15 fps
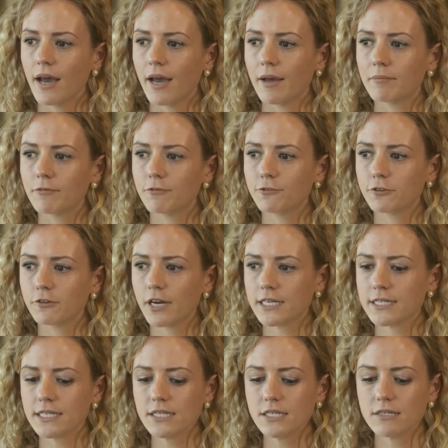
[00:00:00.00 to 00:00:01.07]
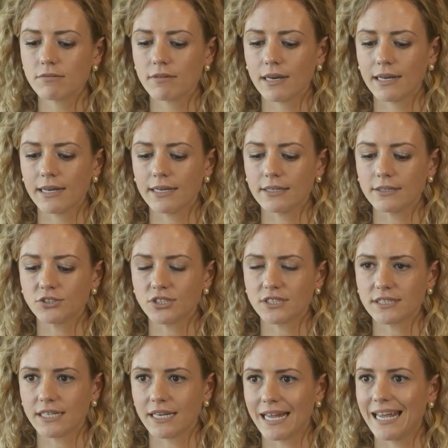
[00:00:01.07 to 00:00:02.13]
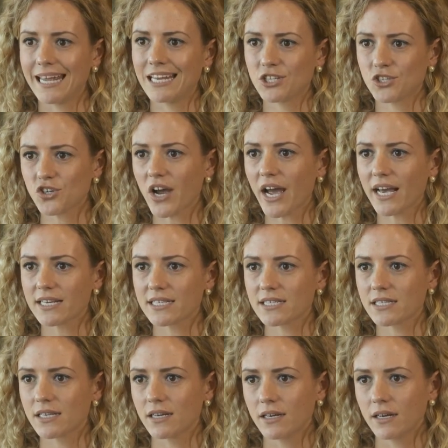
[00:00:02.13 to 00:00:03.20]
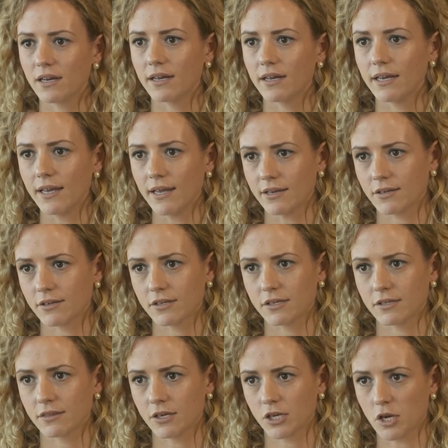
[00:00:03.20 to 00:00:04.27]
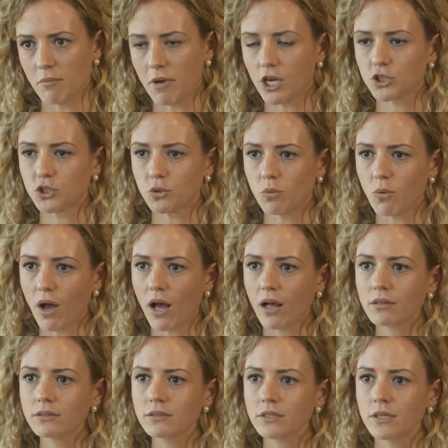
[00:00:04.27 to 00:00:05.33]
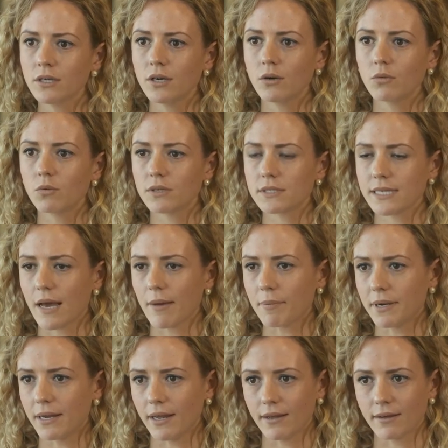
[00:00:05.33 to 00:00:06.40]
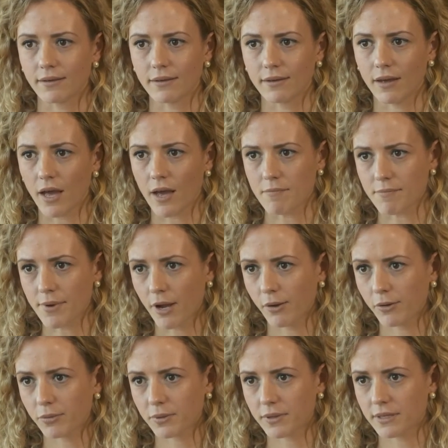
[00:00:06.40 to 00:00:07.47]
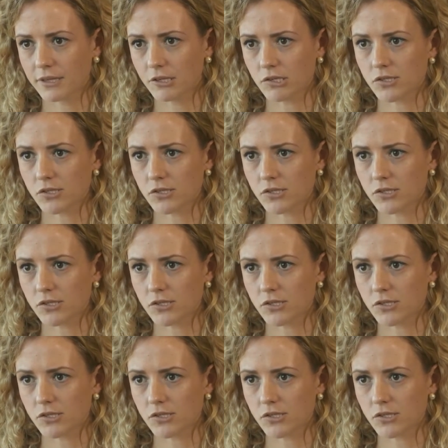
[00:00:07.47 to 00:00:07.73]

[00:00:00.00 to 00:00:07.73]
For us, it's really just an interest in the commercial world, what's happening both within the